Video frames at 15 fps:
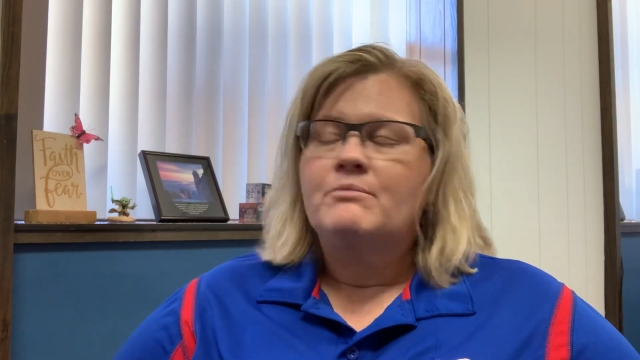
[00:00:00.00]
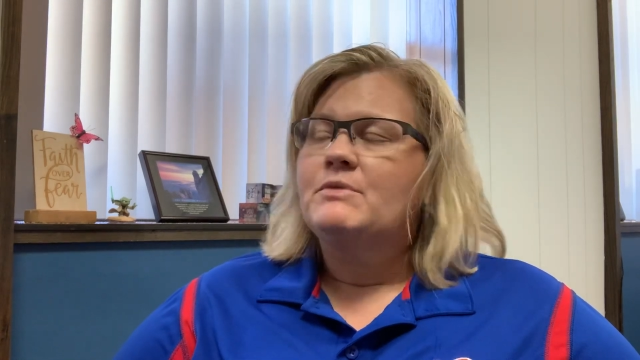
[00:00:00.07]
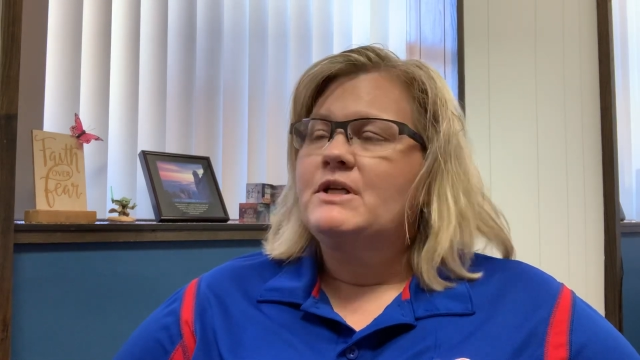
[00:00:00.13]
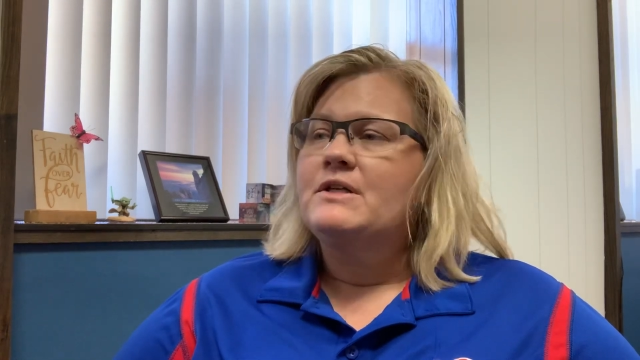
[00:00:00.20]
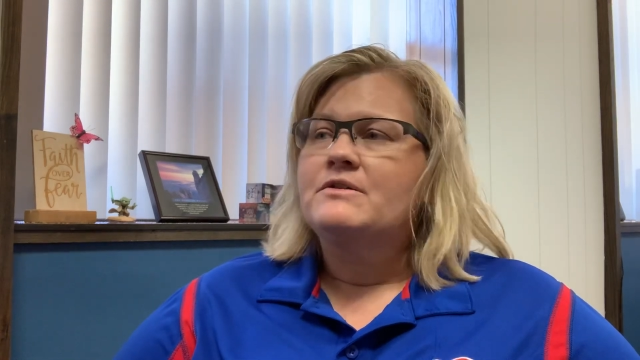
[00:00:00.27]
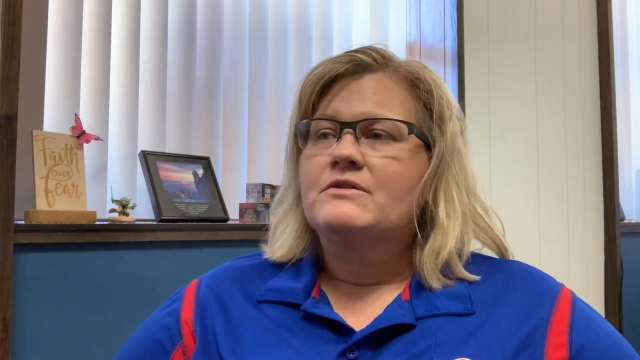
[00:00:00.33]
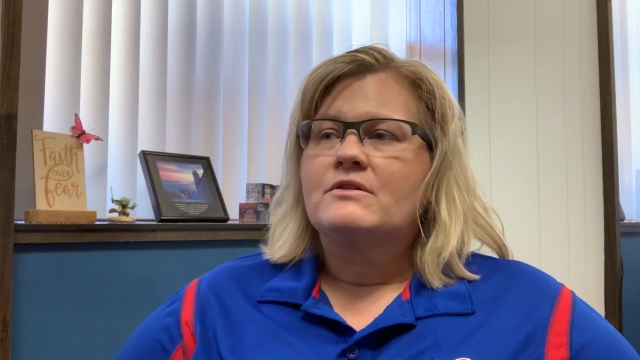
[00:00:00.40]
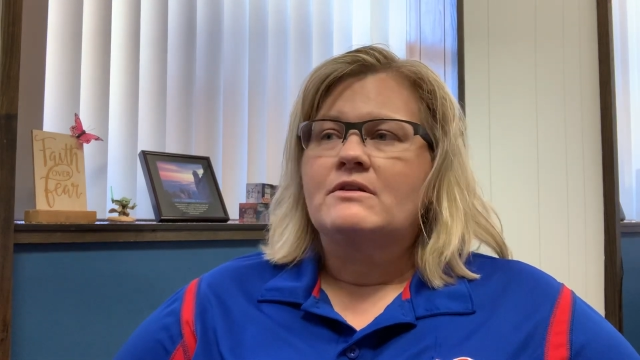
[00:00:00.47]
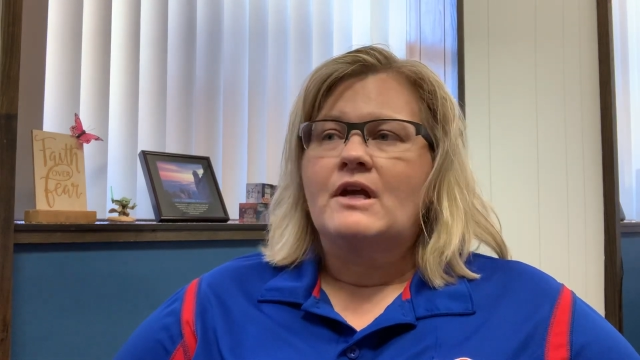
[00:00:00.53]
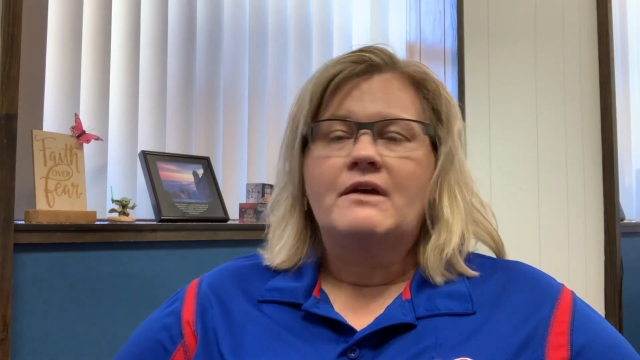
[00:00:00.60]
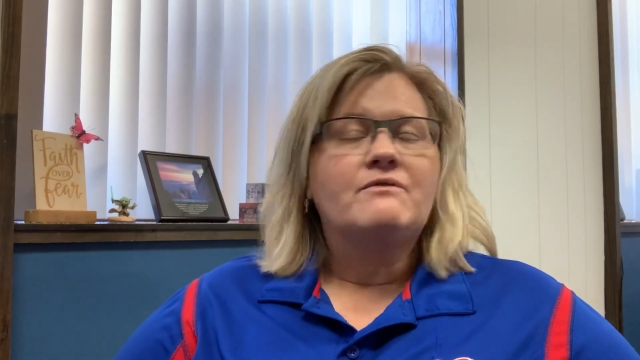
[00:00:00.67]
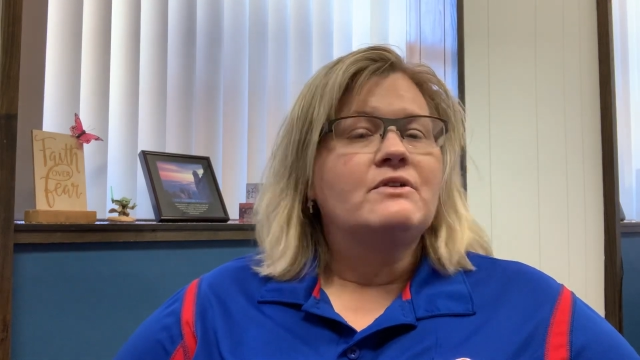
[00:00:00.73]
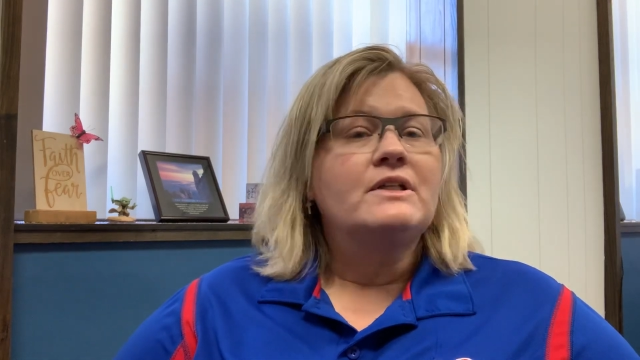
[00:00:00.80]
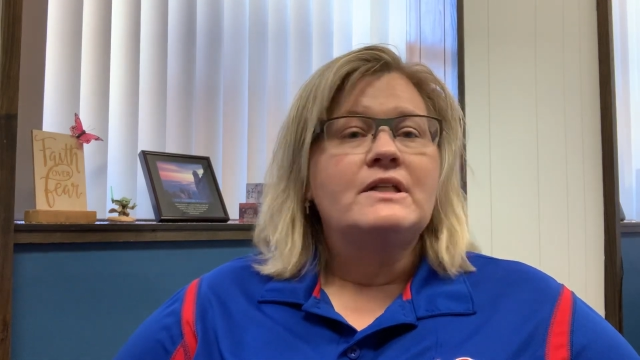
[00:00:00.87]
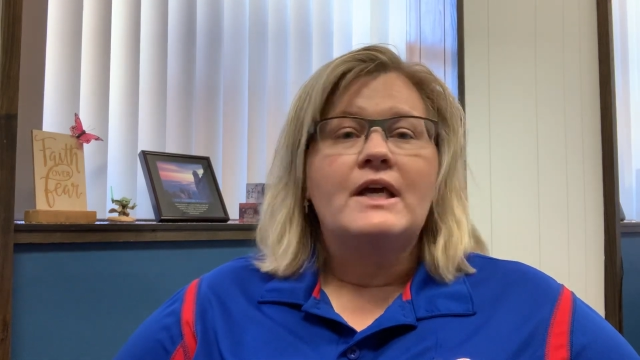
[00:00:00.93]
meets
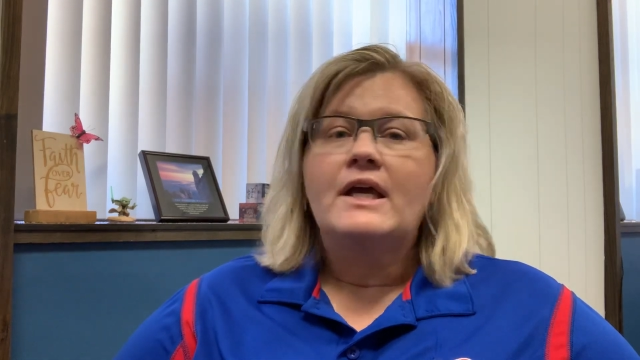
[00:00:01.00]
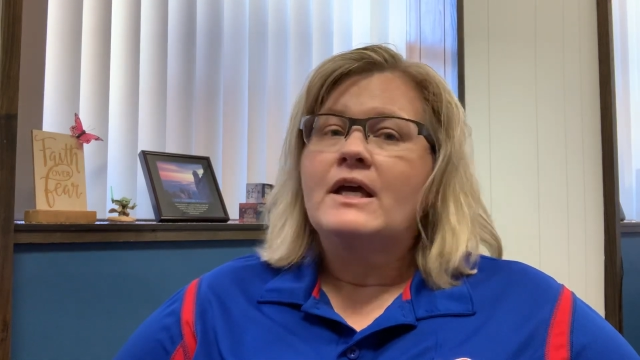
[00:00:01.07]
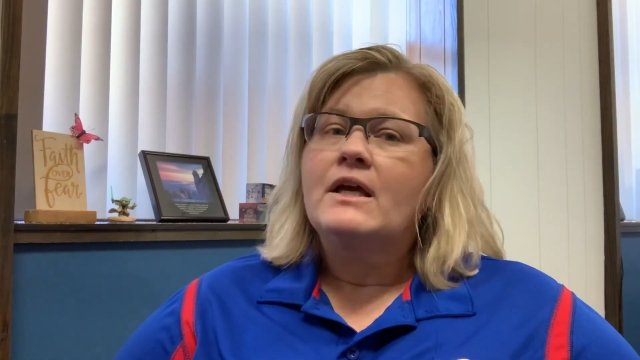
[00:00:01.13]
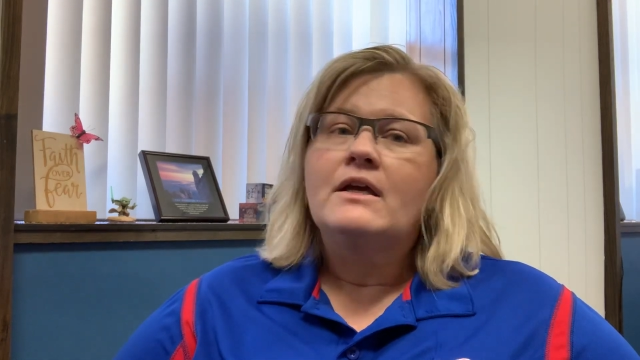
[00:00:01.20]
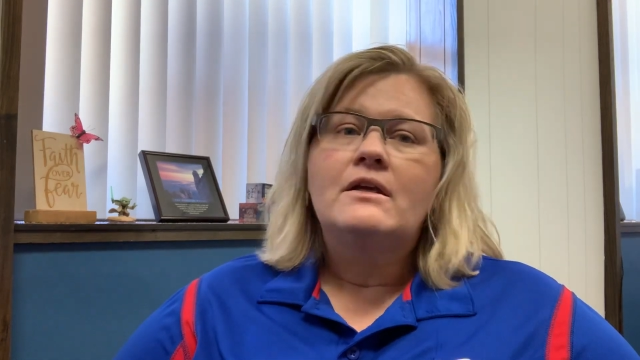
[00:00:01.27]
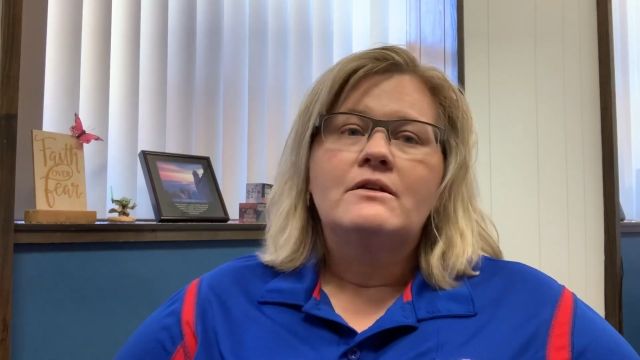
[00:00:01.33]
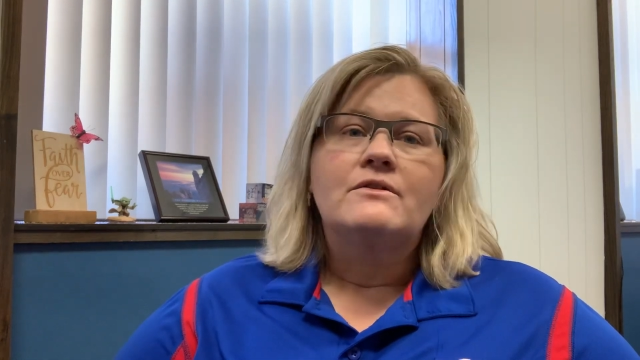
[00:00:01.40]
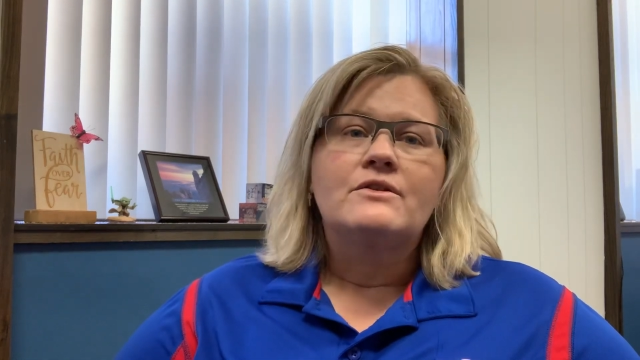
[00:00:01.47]
every day.